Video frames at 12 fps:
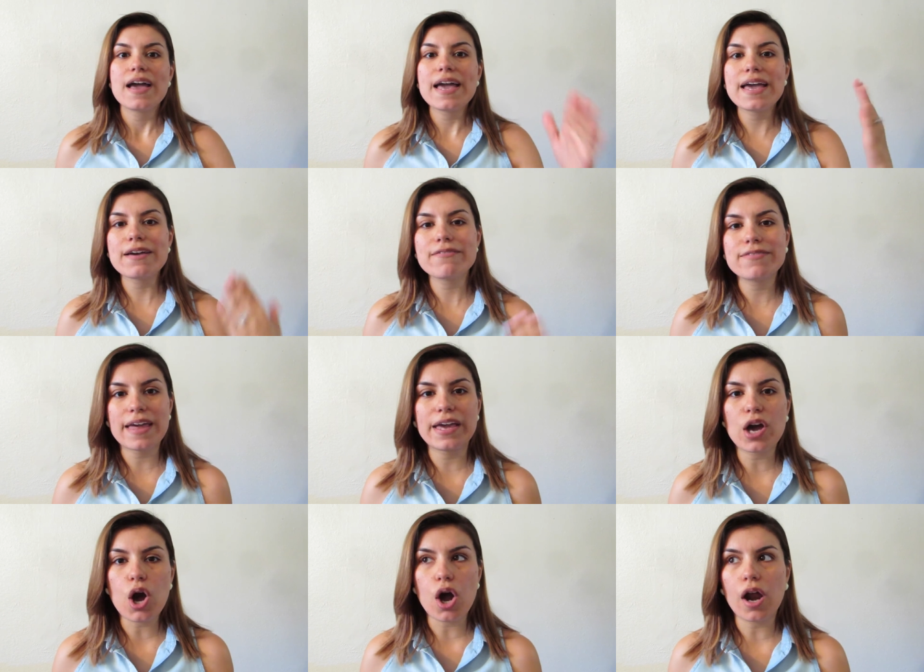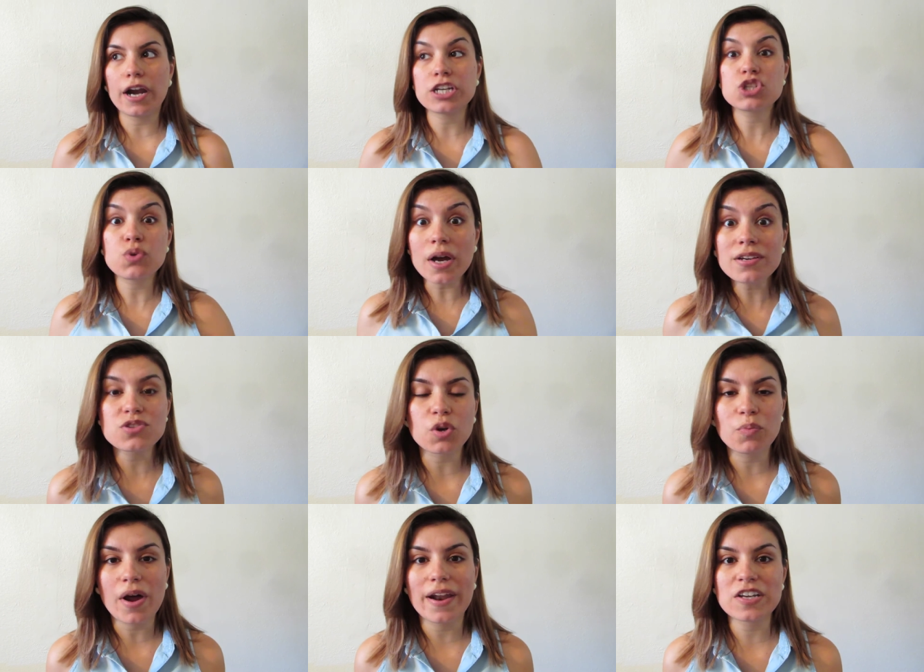if they are drugstore
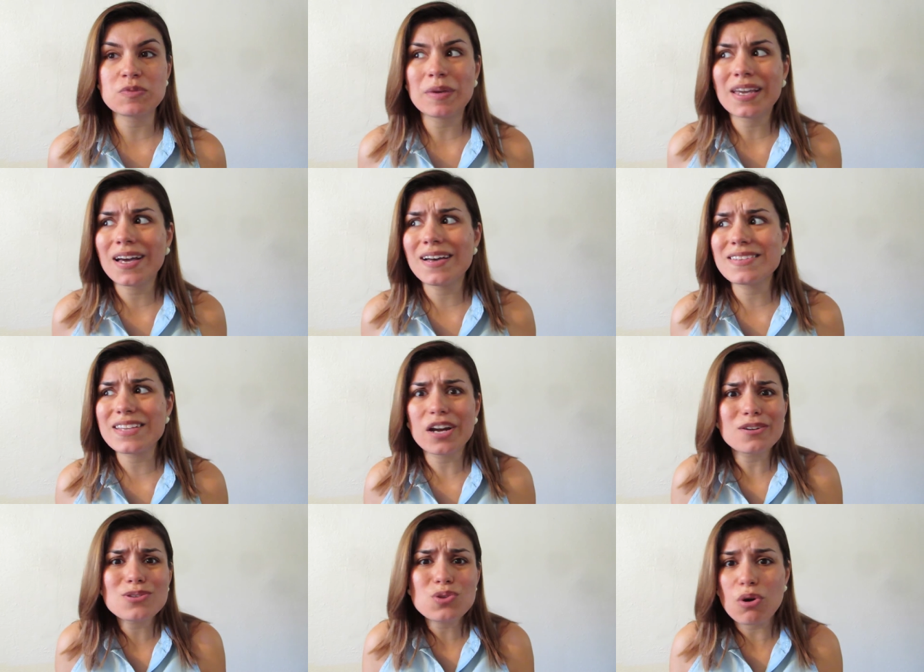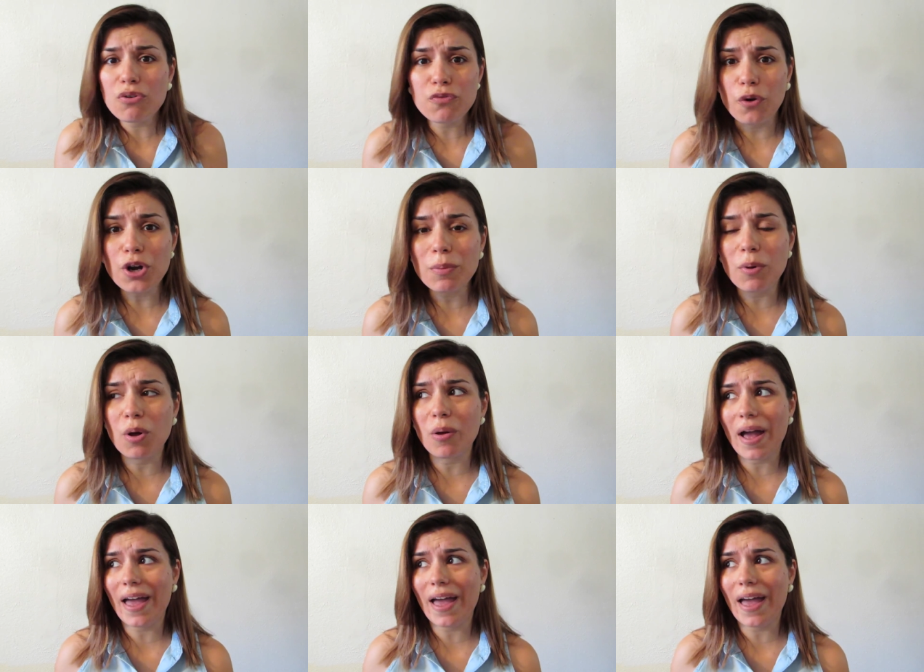products because they are so affordable